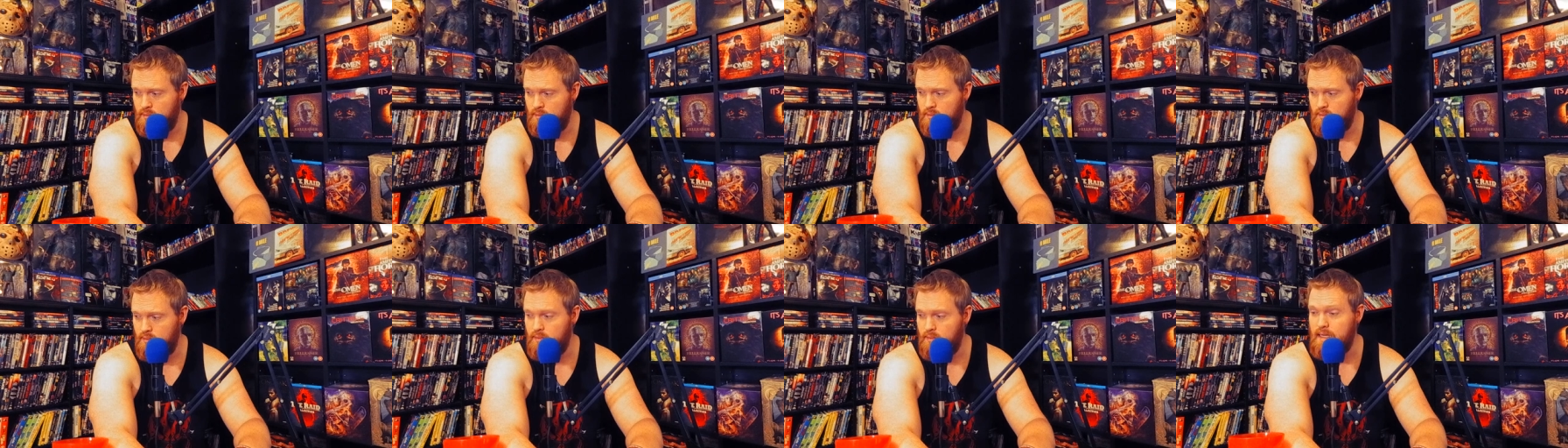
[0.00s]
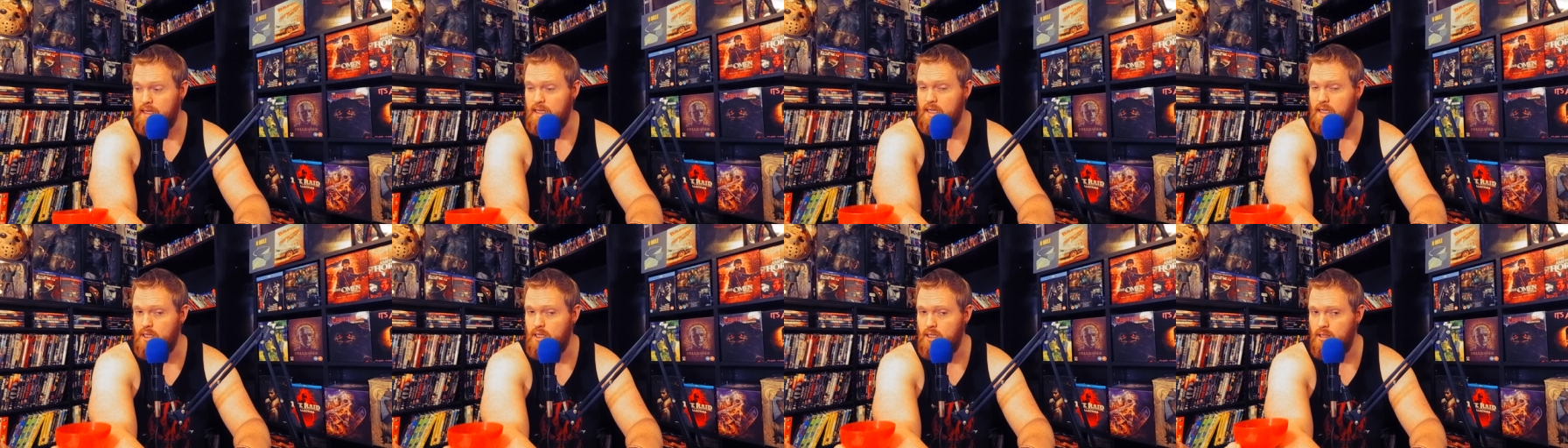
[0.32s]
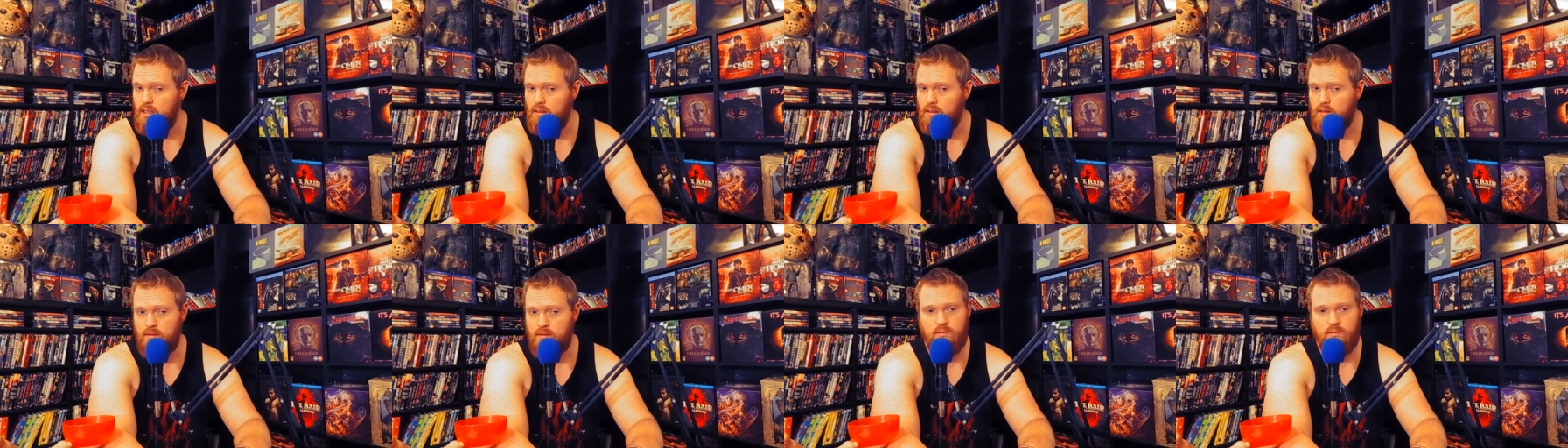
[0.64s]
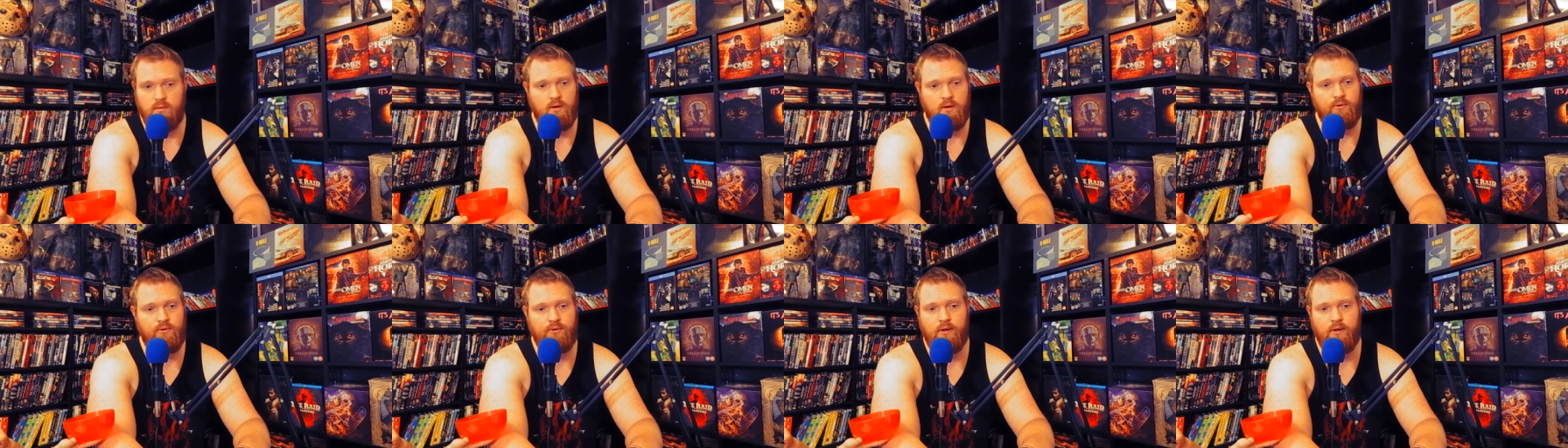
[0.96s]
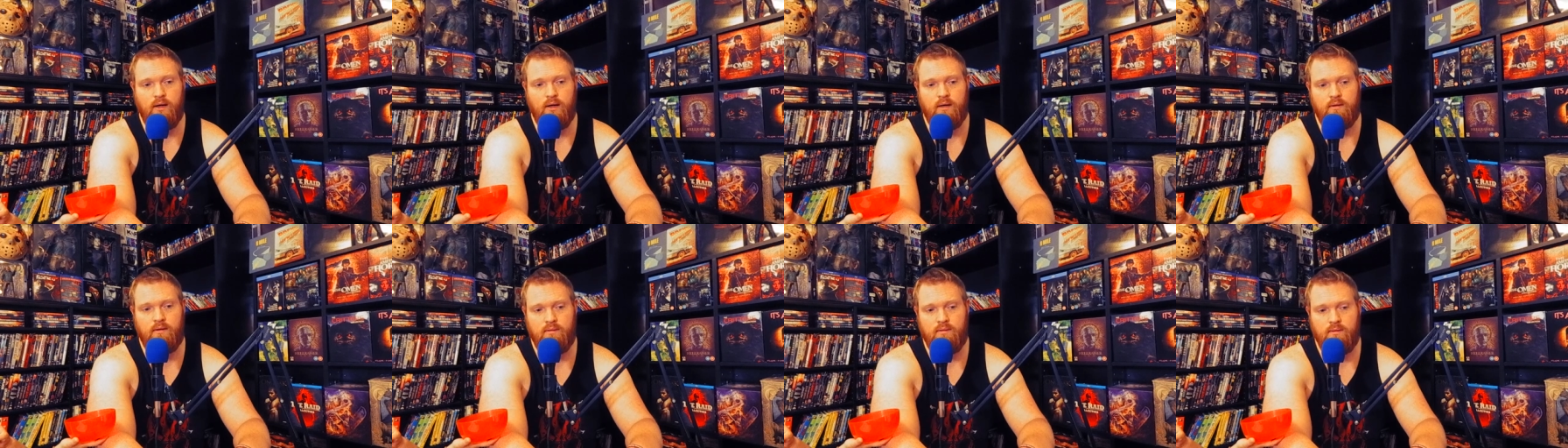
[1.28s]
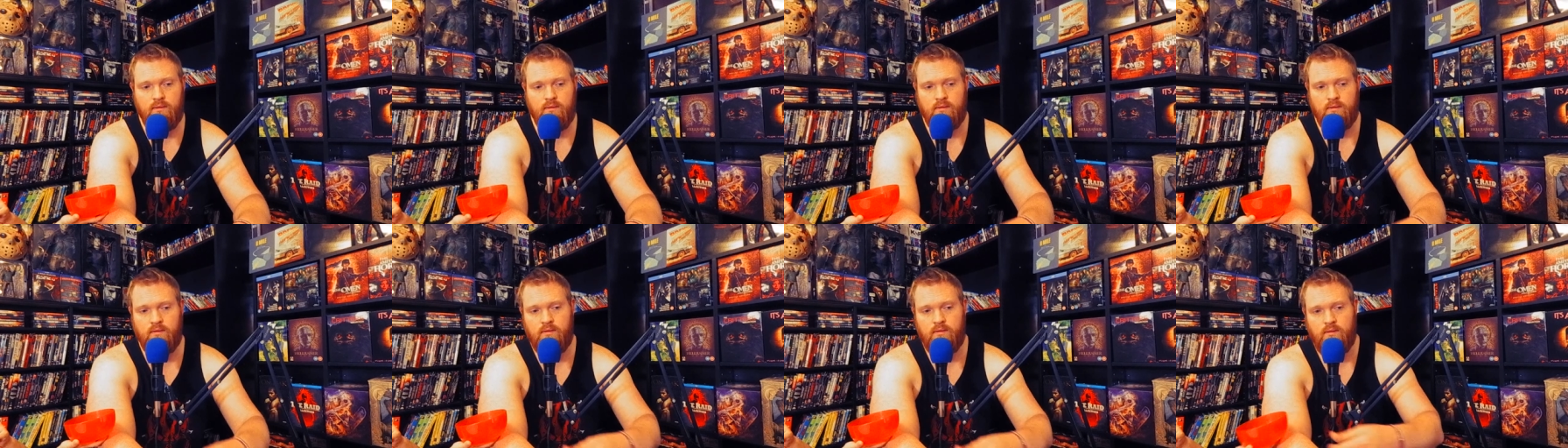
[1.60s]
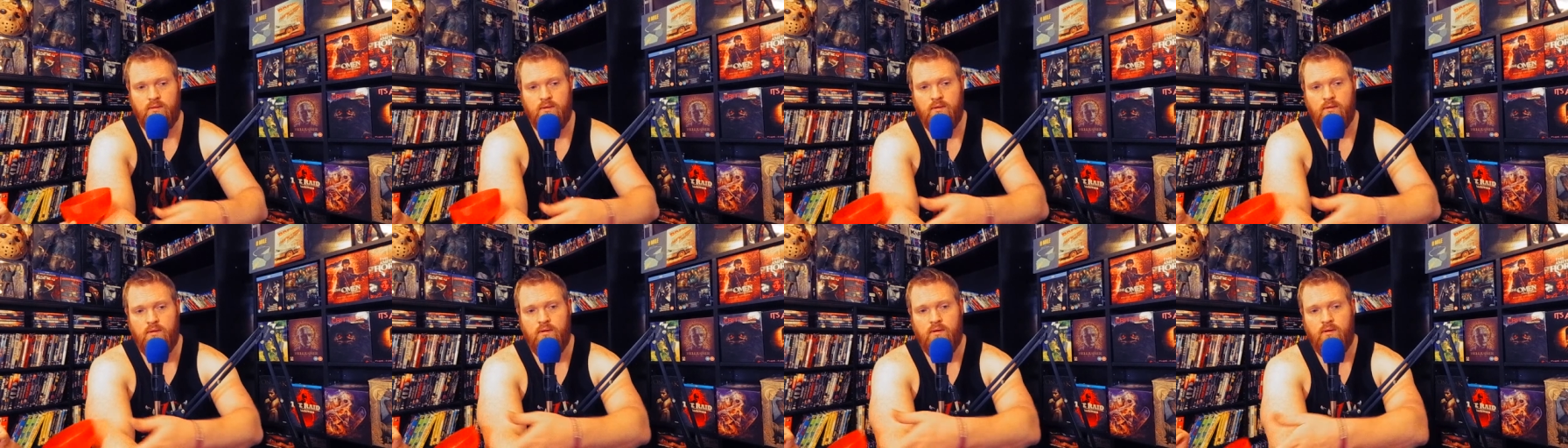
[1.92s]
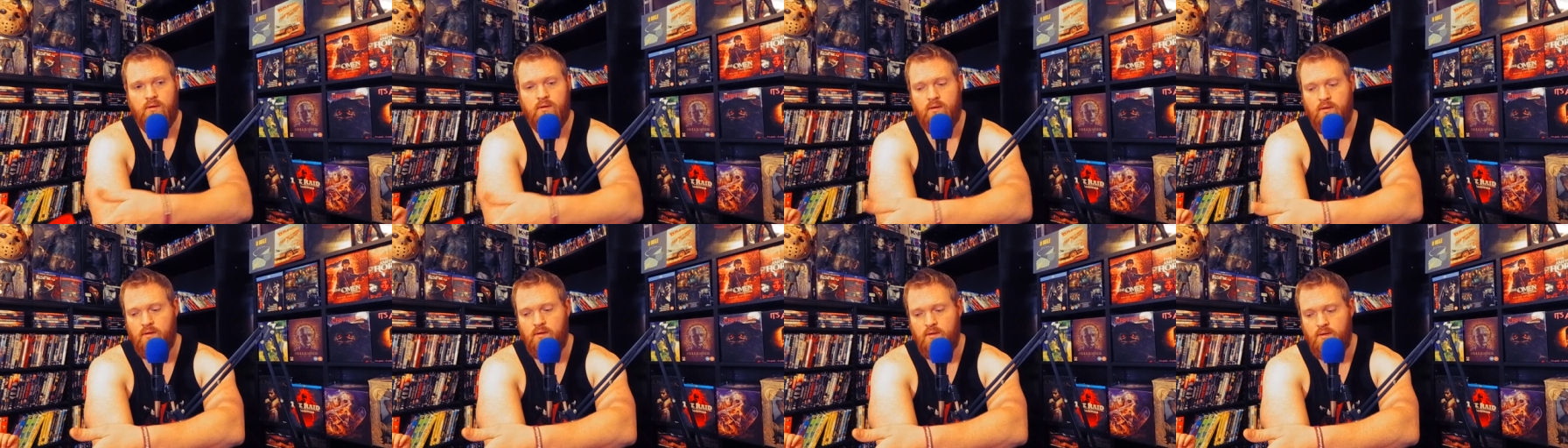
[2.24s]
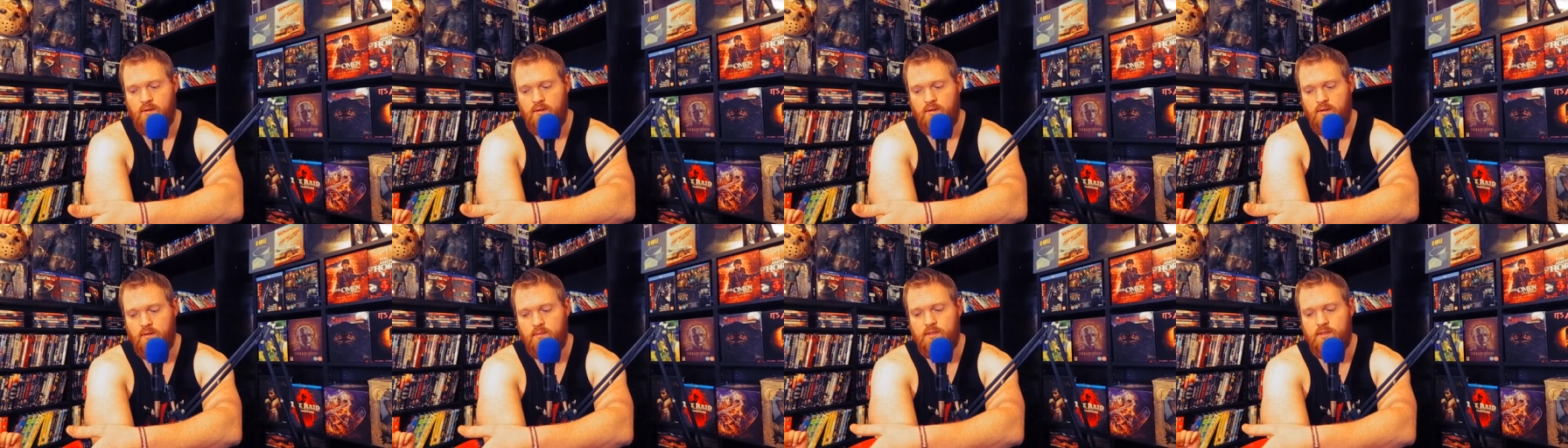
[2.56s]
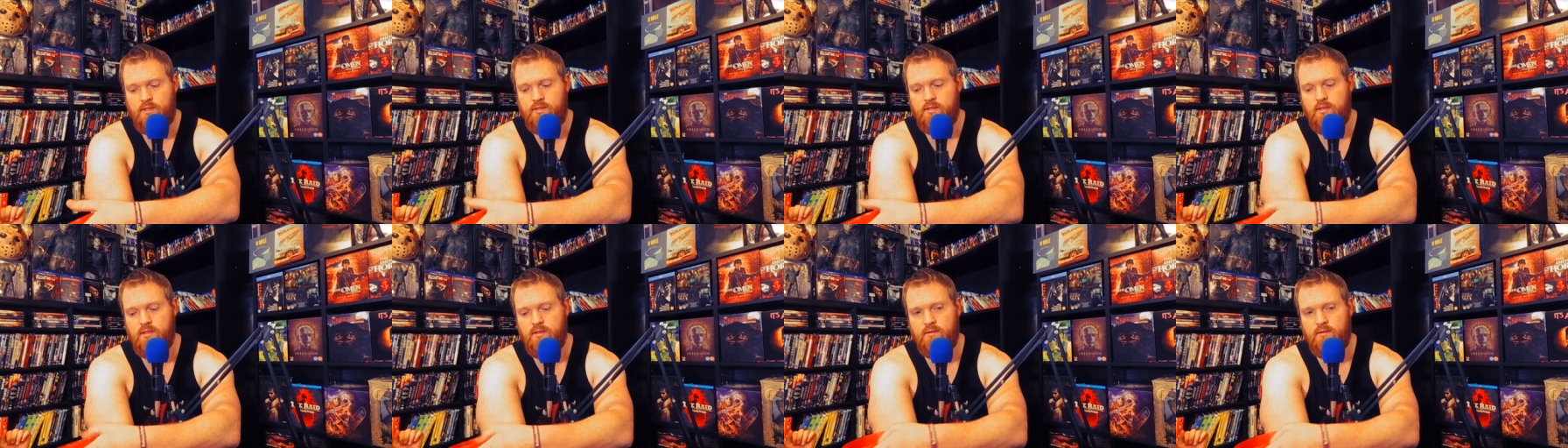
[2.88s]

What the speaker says: Okay. Let me see.